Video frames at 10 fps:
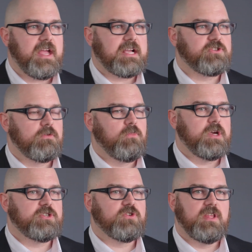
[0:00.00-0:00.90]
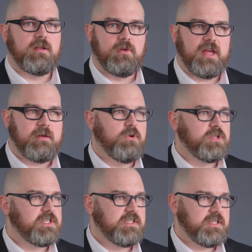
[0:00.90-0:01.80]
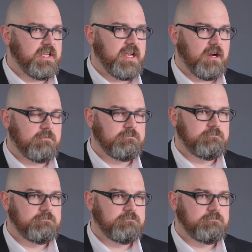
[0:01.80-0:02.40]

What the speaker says: extra moisture that a plant puts into the air.